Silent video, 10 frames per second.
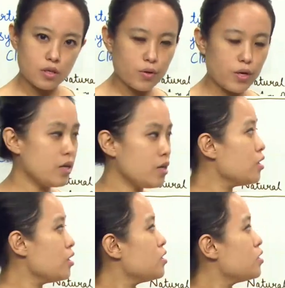Okay,
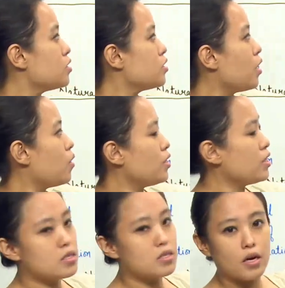so now
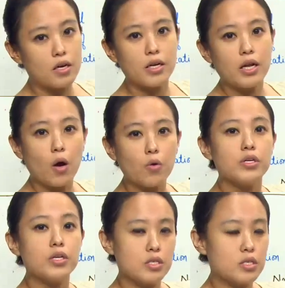let's start that. How
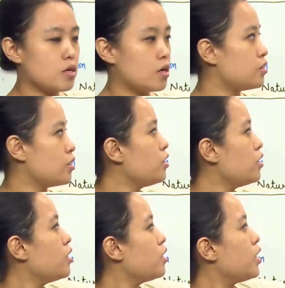did it started?
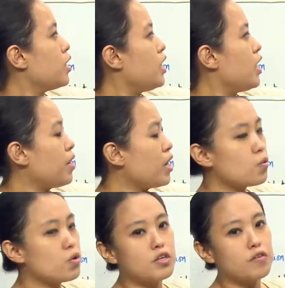Lamarck
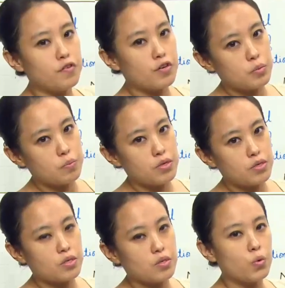was the first
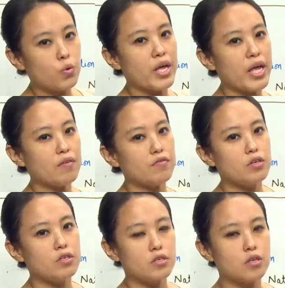person who gave the
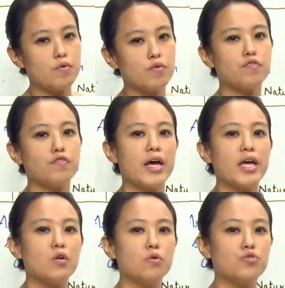term
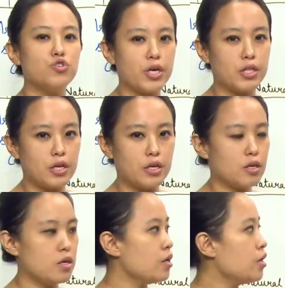phylogeny.
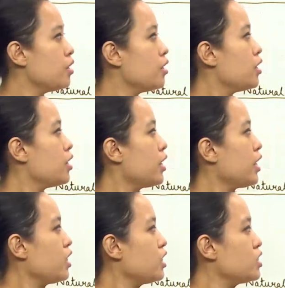
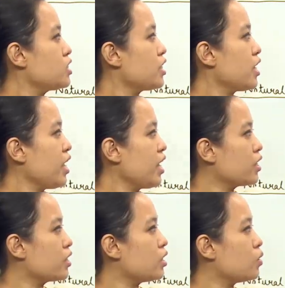Ernst
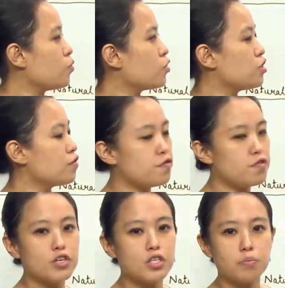Haeckel was the
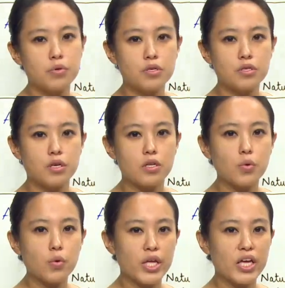first person
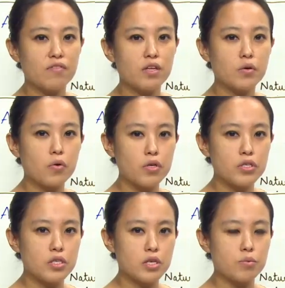who gave the
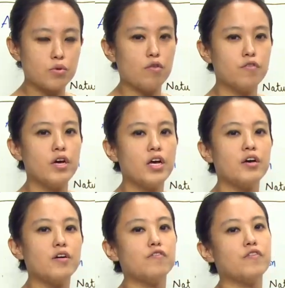concept of
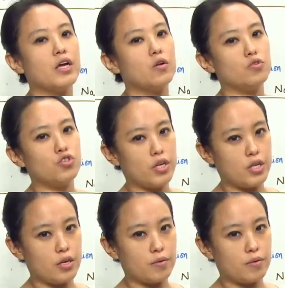phylogeny.